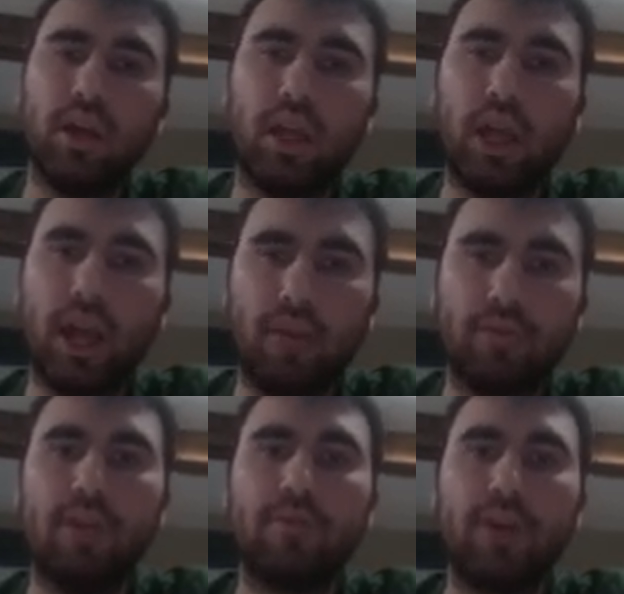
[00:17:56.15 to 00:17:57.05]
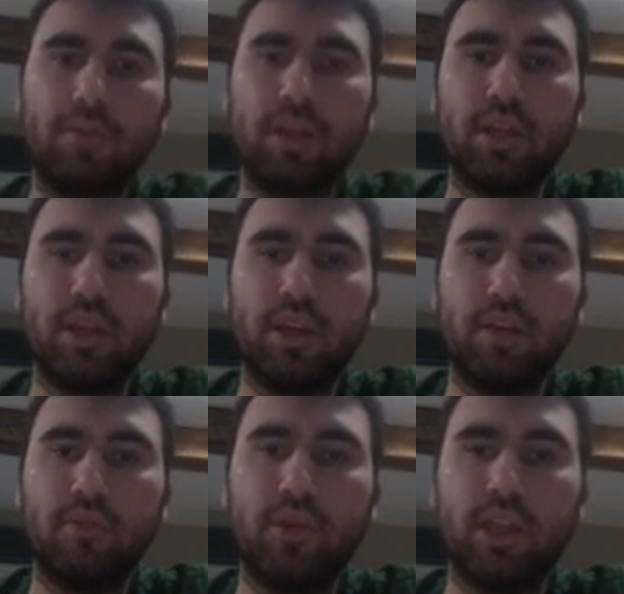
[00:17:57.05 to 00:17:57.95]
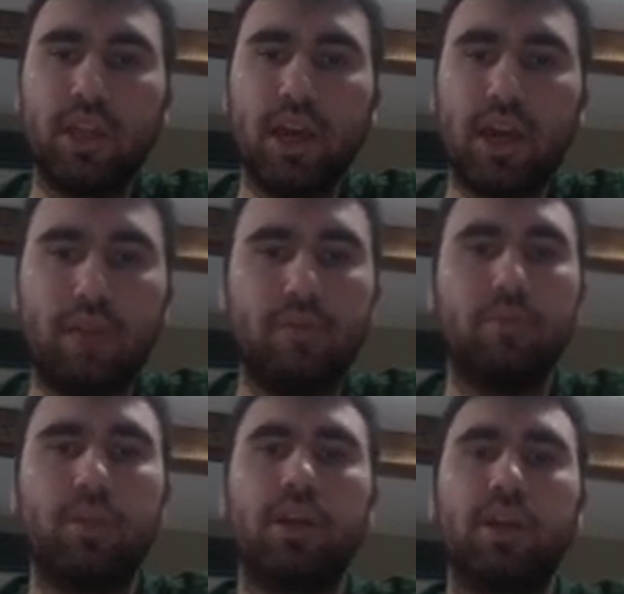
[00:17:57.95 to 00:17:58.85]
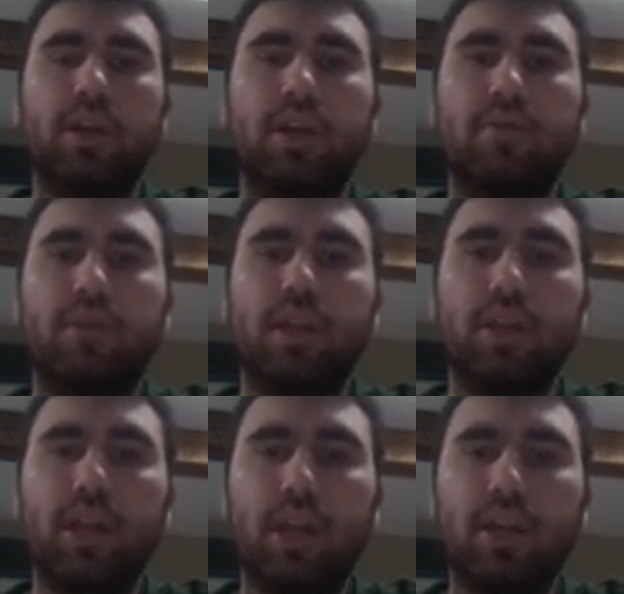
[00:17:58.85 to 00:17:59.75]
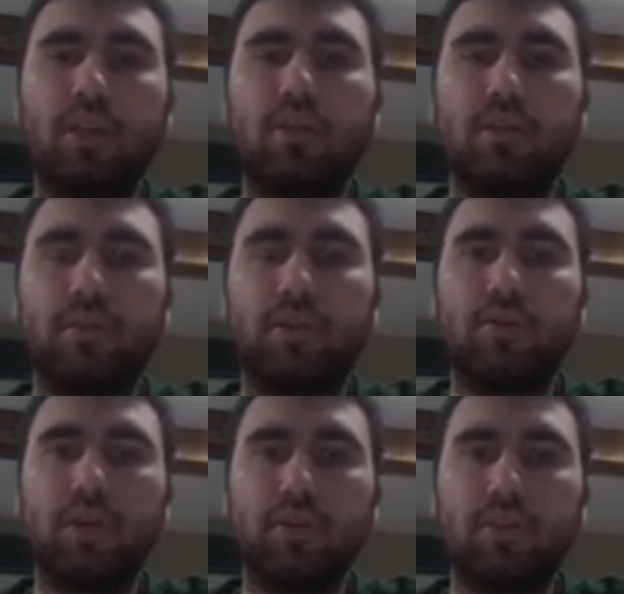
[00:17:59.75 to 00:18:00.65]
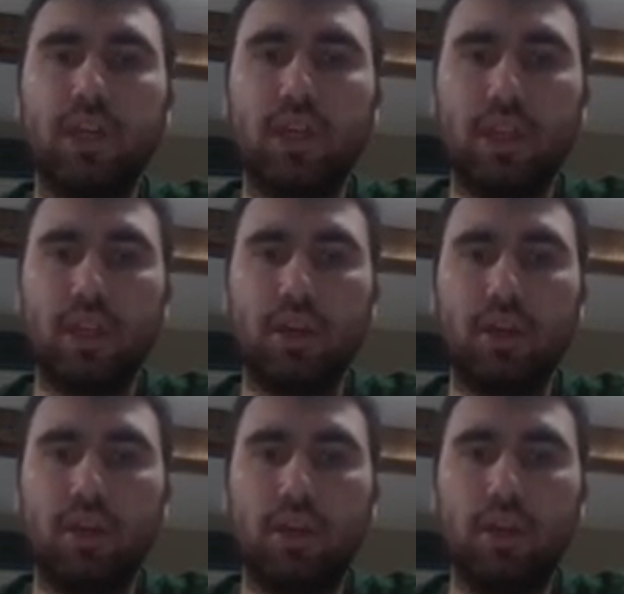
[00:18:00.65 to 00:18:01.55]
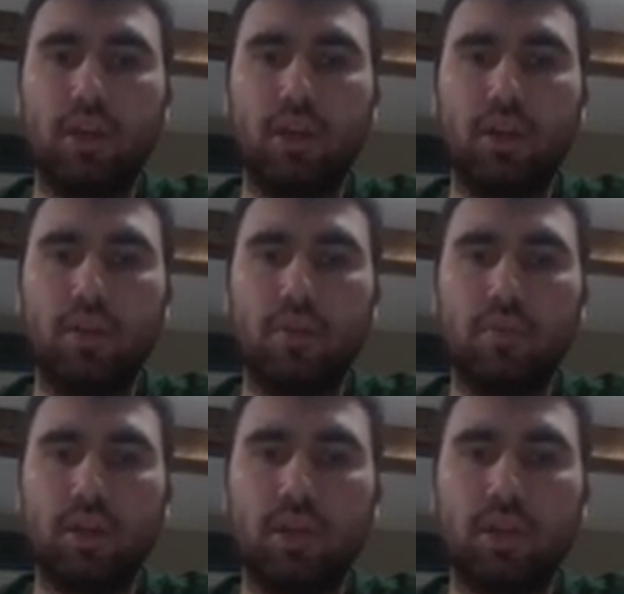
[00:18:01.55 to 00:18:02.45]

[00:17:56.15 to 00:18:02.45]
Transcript: And if I've played king f1 and they haven't played king f8, then I can look for a queen trade, I think, because I